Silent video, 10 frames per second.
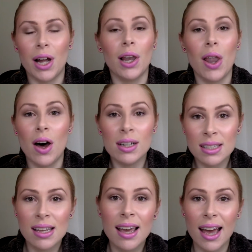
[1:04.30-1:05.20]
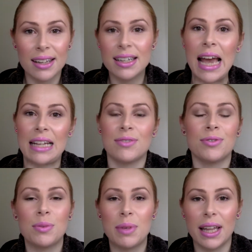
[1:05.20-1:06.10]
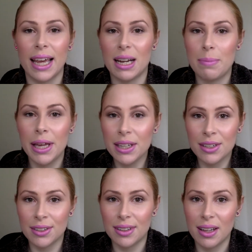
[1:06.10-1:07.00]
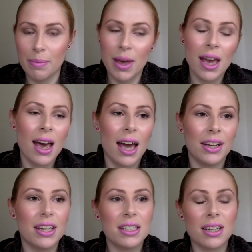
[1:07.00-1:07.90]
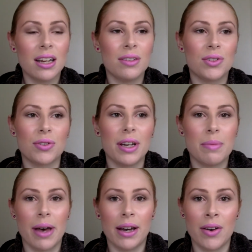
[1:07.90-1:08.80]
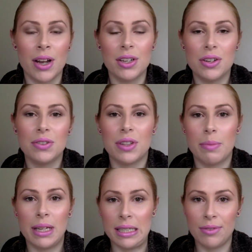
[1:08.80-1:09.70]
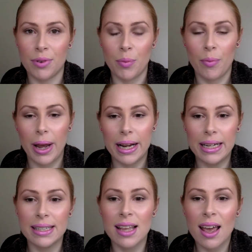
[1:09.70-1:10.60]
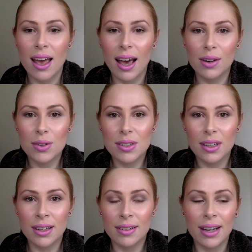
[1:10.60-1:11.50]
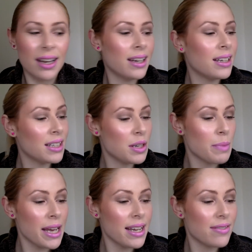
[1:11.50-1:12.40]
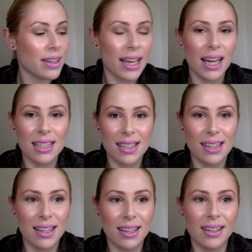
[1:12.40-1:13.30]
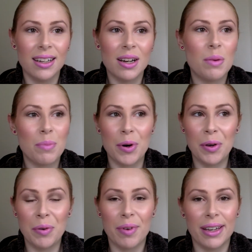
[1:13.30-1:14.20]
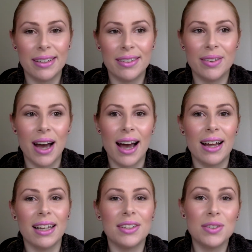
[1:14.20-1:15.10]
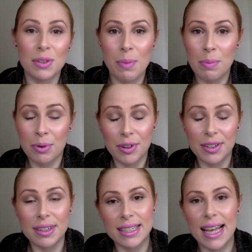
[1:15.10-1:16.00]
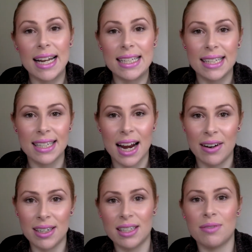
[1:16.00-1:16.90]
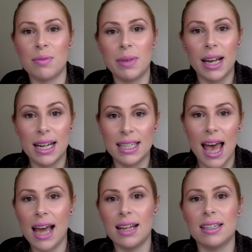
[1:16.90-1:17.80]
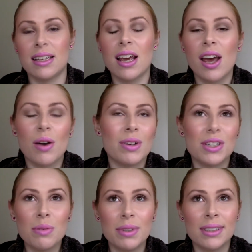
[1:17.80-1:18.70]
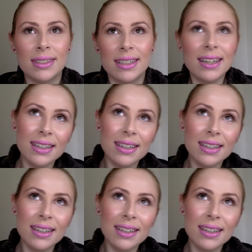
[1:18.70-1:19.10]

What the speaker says: a lot and you get to formulate an opinion on them, and you get to kind of try them out and use them in different ways. And also you may even get to the point where you use up a product in its entirety from beginning to end, which, come on,